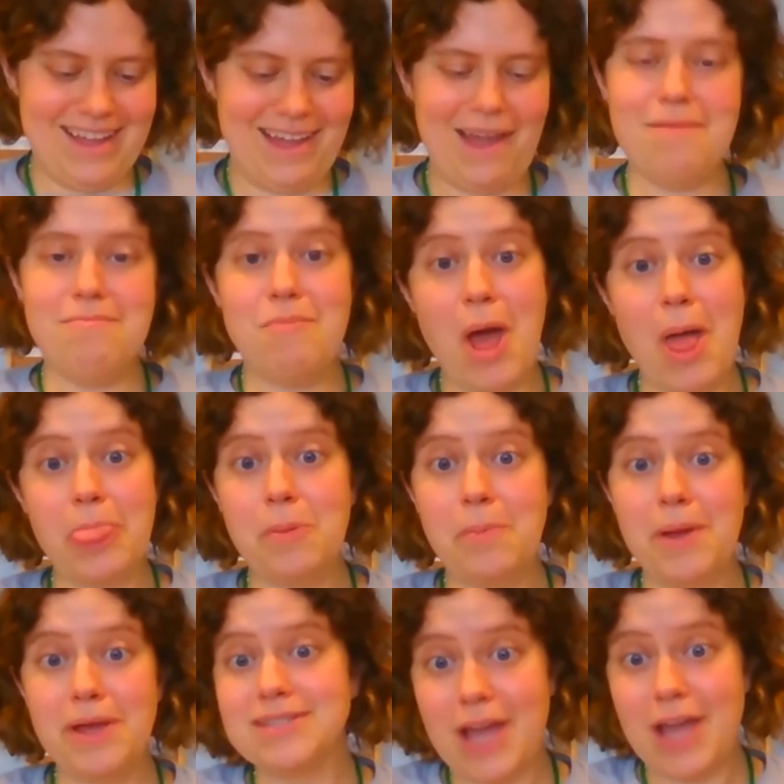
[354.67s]
I am not the
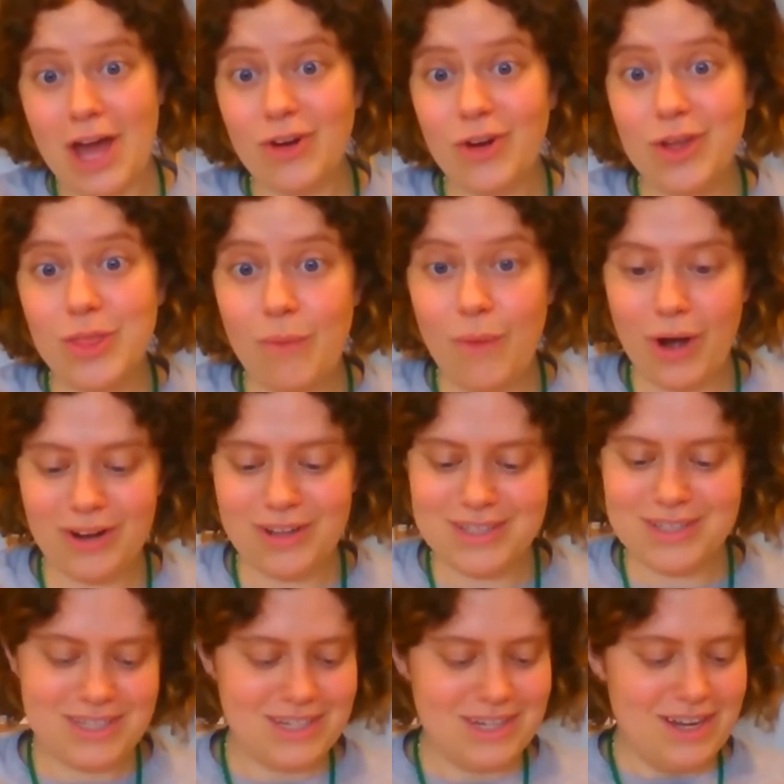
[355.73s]
best cutter in the
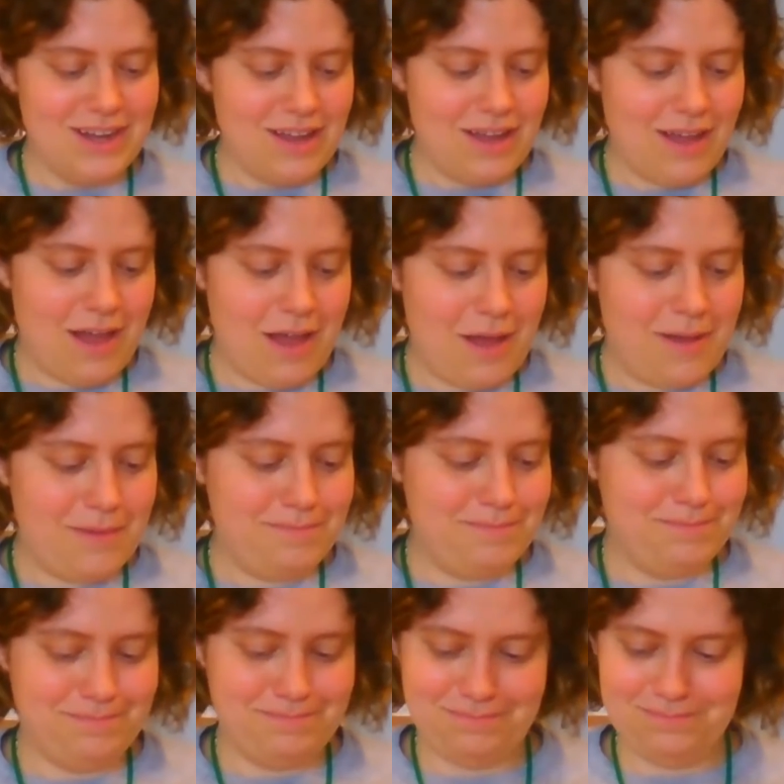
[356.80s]
world.
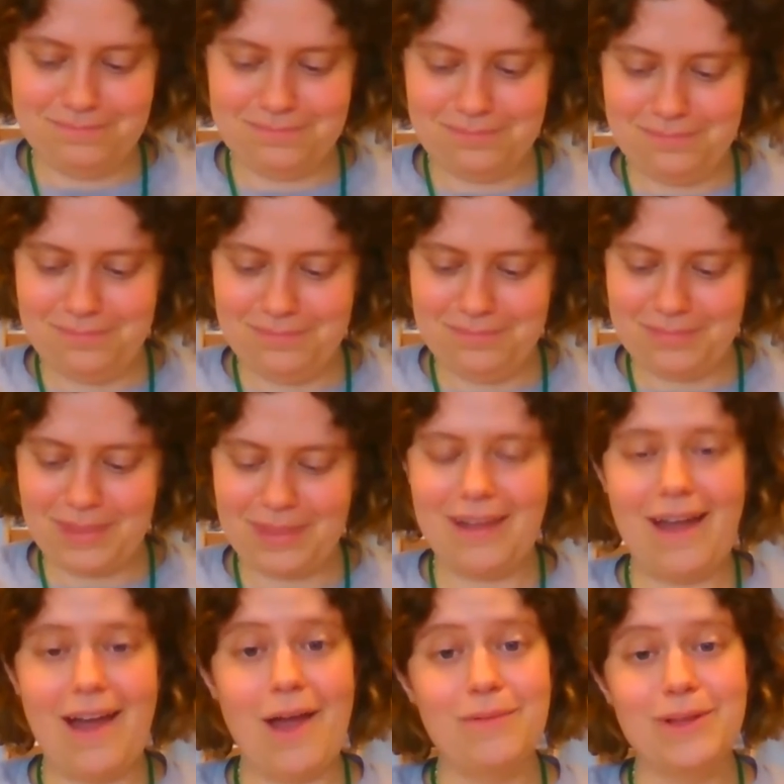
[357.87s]

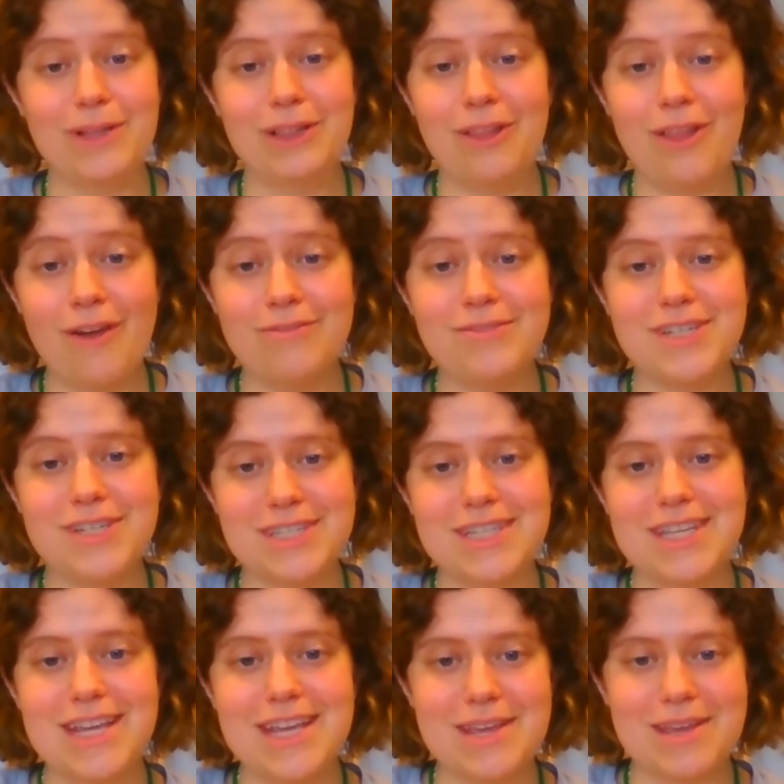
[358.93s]
I would love to
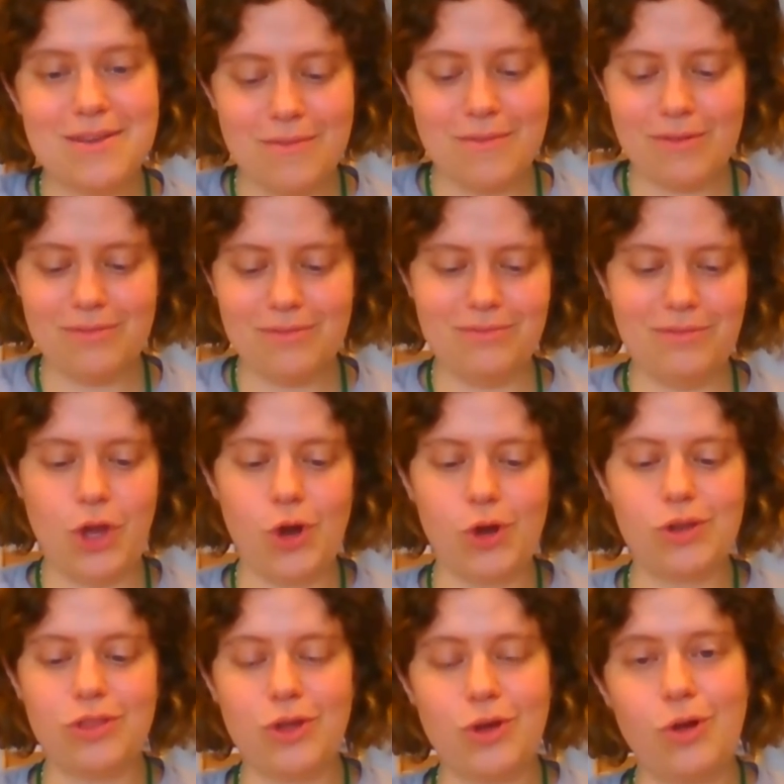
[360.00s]
see
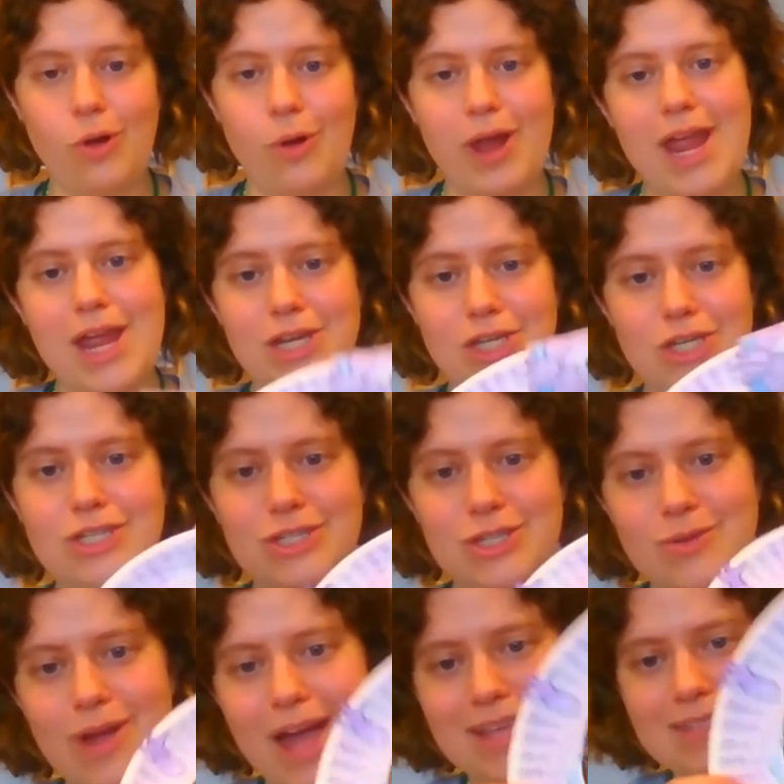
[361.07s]
the creations
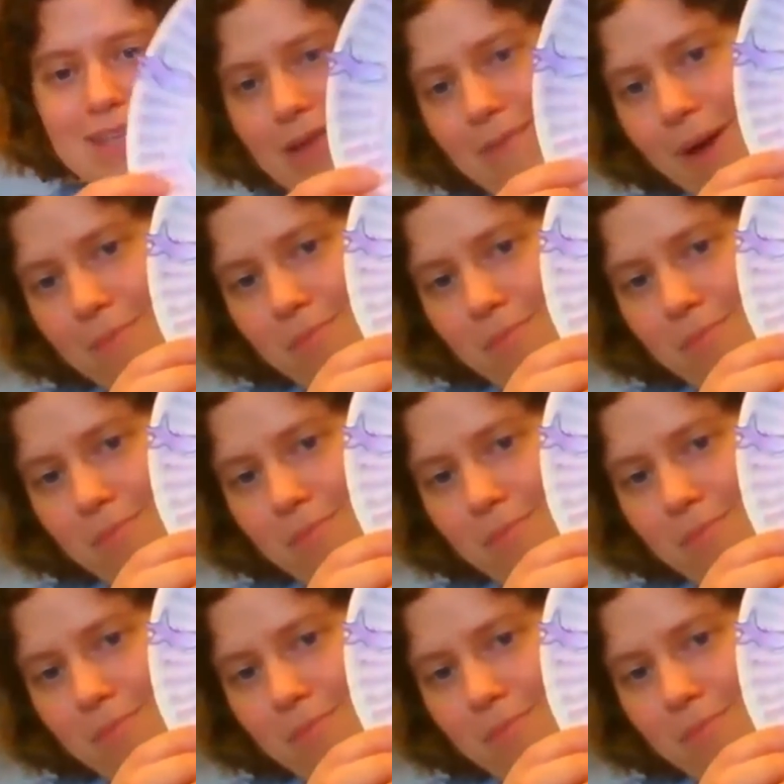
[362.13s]
you guys come